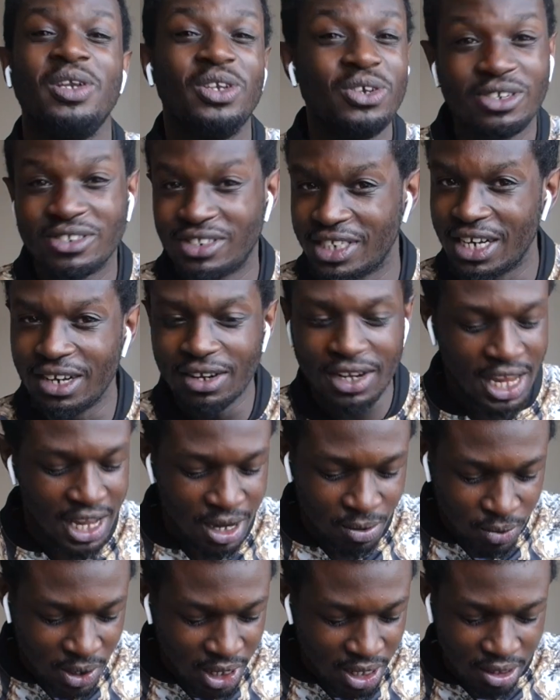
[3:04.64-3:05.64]
and you're saying,
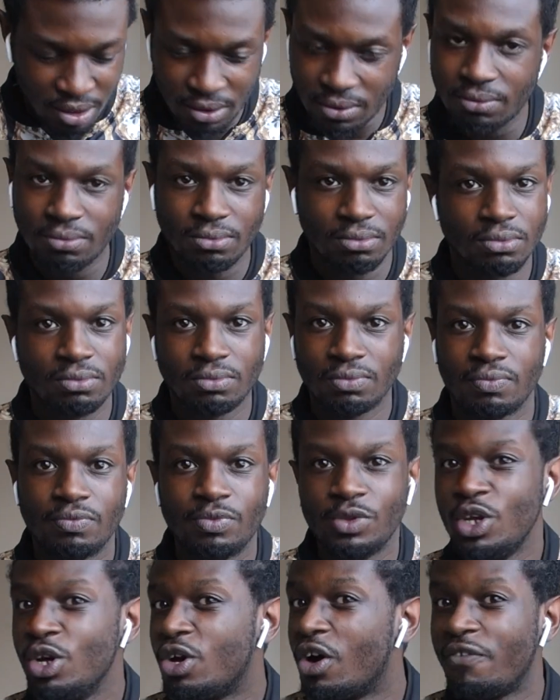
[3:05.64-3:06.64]
okay, well,
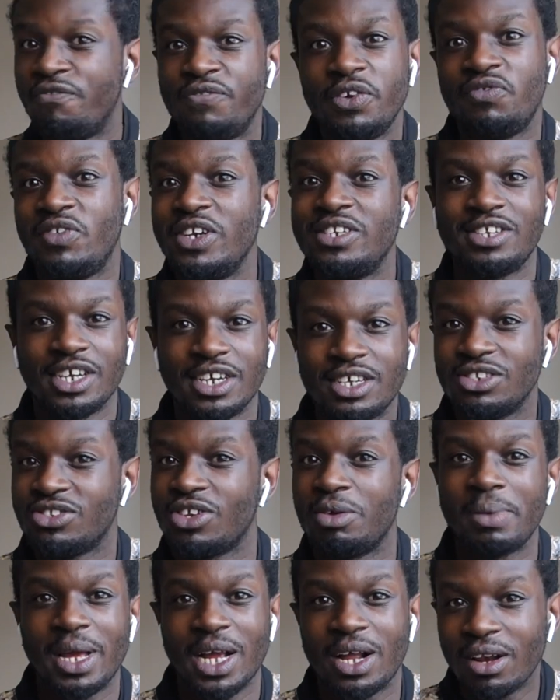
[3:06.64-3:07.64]
you got 50 seconds
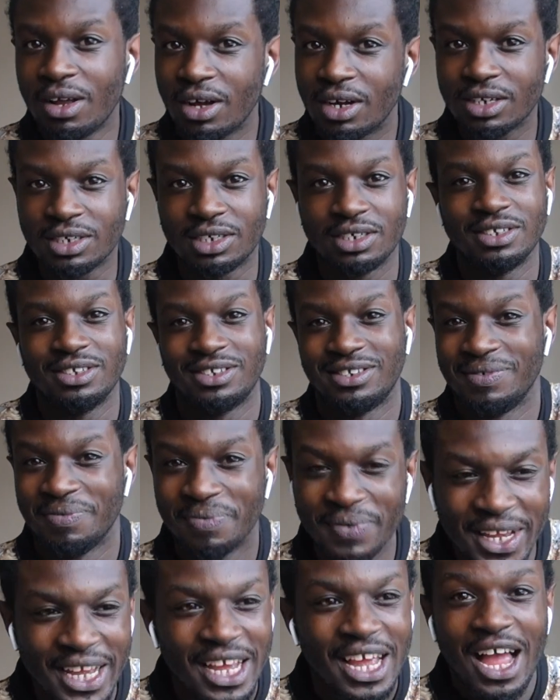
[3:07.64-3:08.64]
on my clock.
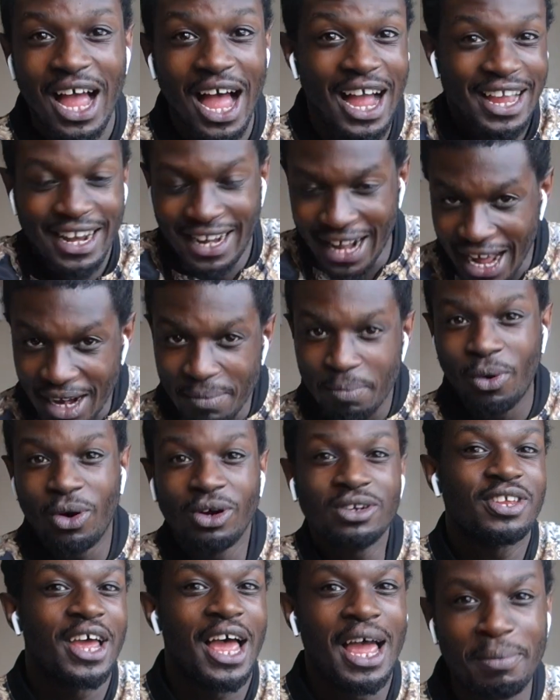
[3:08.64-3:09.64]
I can add
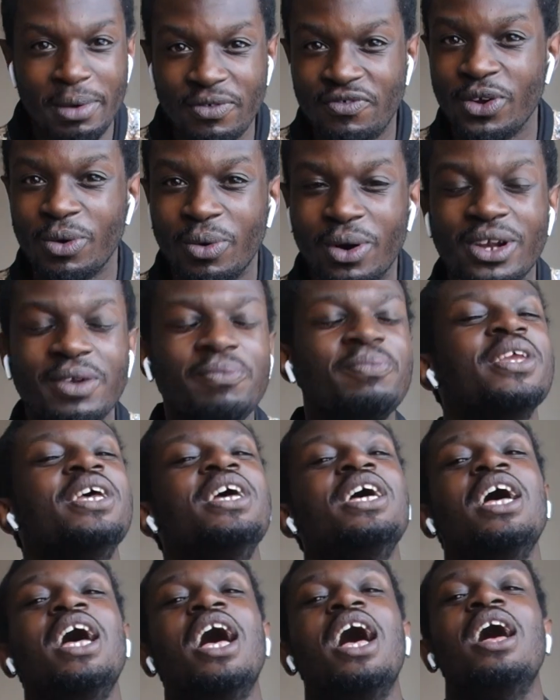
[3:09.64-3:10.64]
more time if you want.
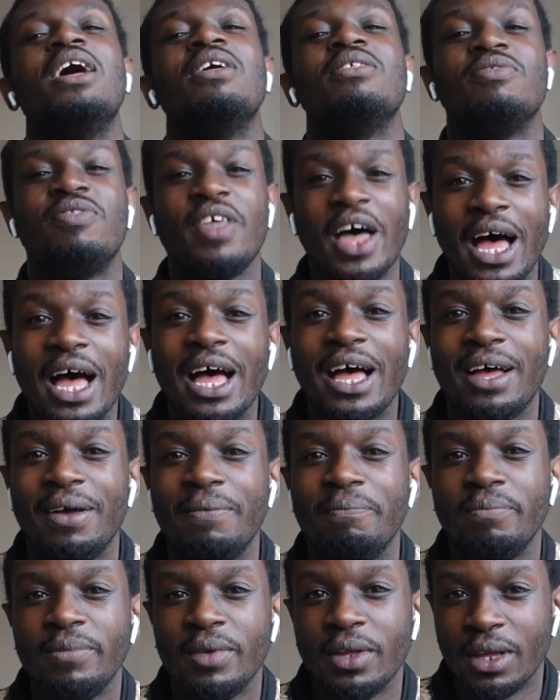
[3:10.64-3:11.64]
That
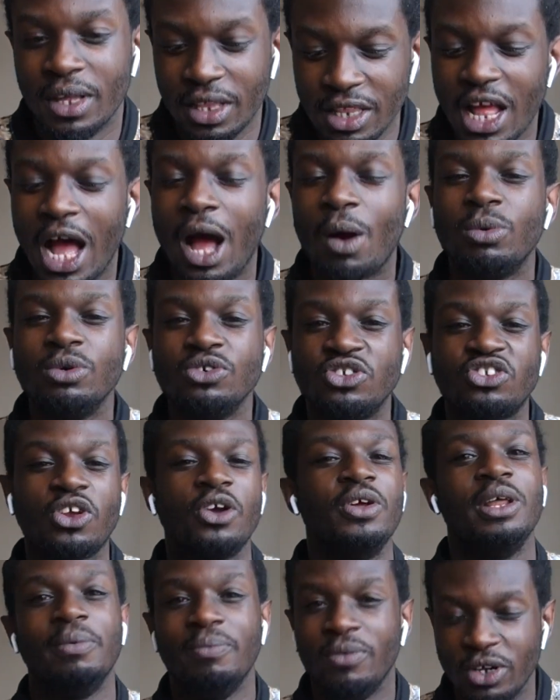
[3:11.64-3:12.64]
will
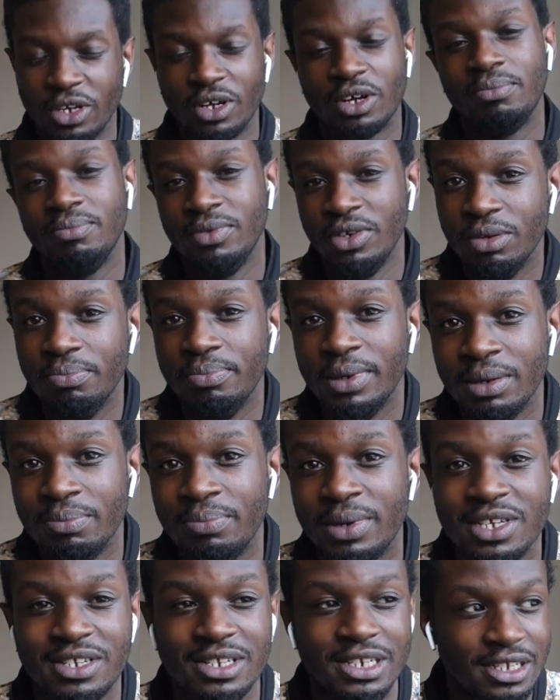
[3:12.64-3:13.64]
show them that you mean
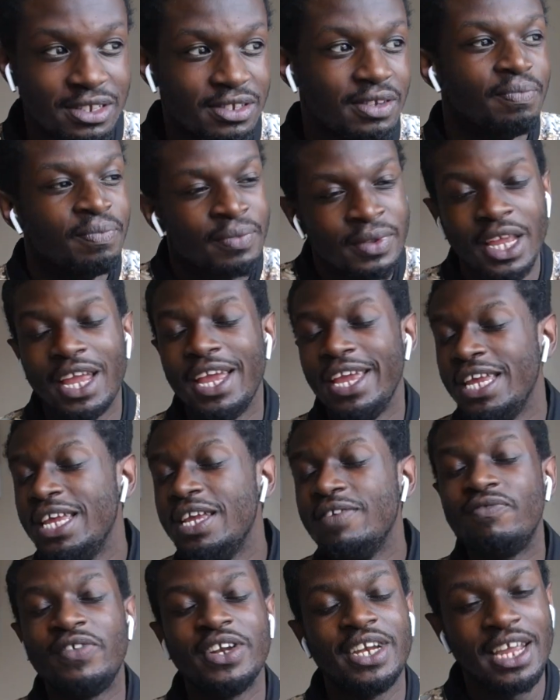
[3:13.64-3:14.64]
business.
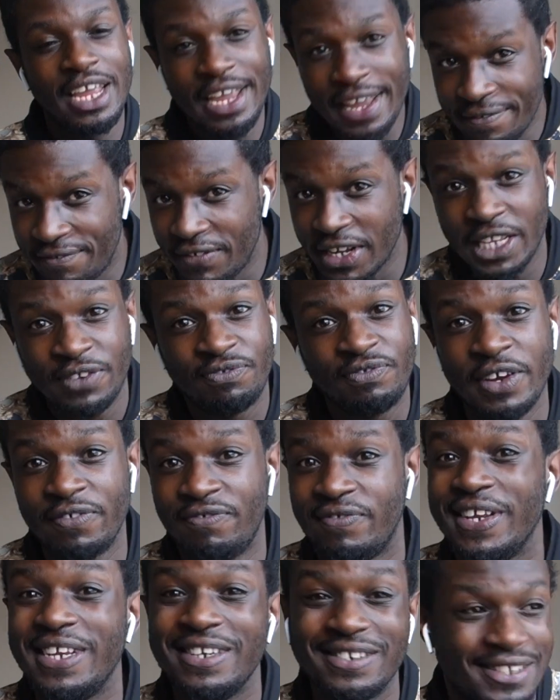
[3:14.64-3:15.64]
Even if it's
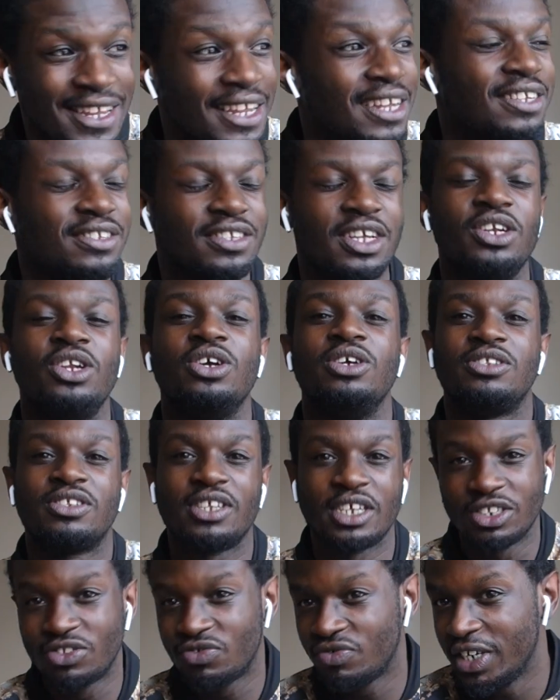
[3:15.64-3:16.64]
15 seconds, I know it
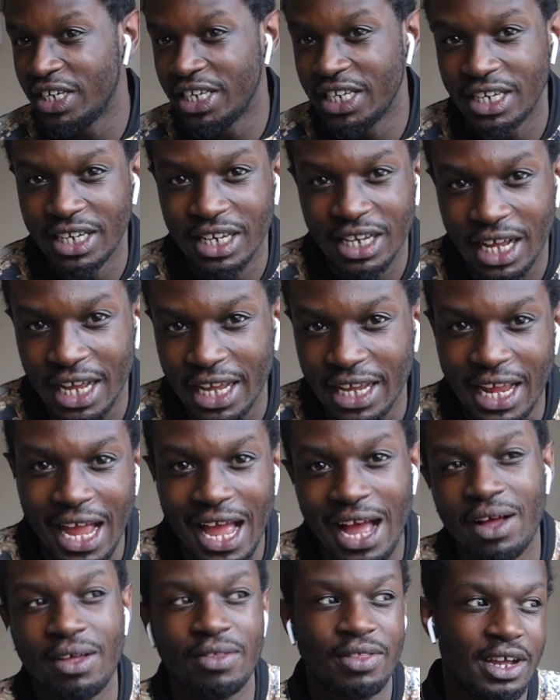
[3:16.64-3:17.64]
sounds really like
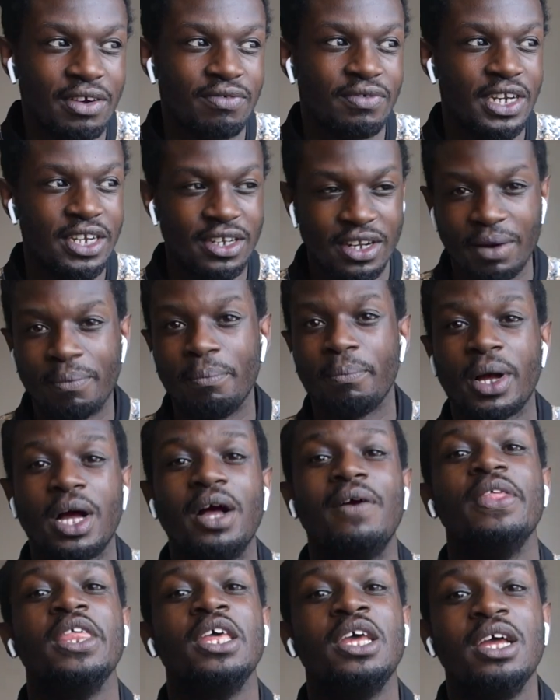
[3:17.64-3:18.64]
out there, really dumb,
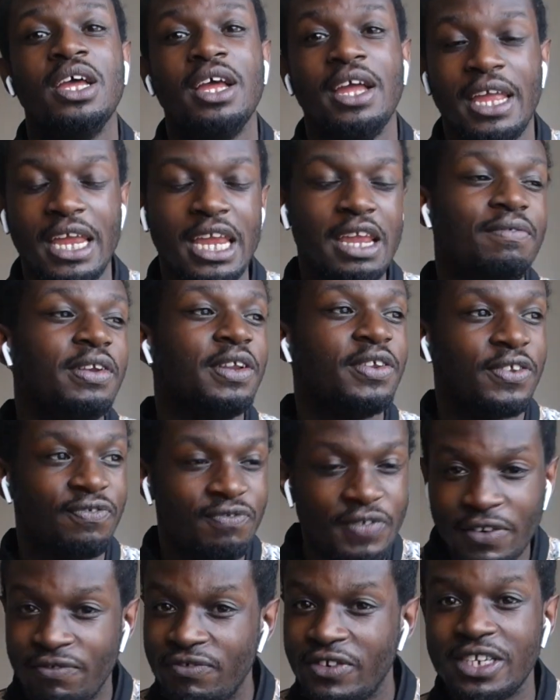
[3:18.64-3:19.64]
but even if it's
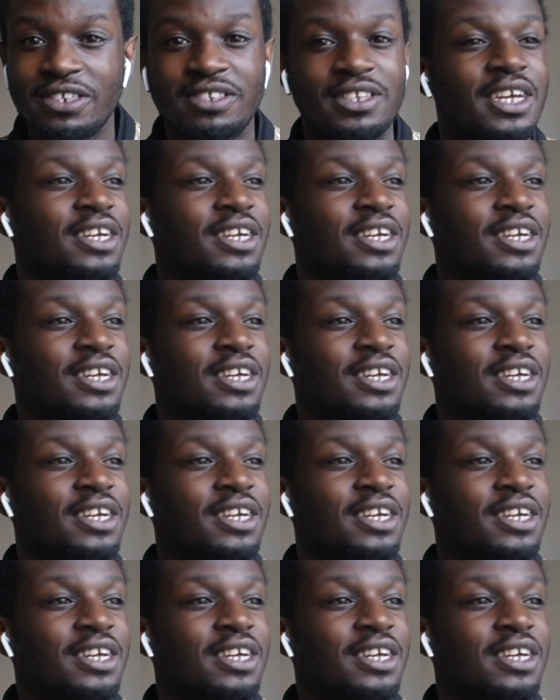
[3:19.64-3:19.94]
15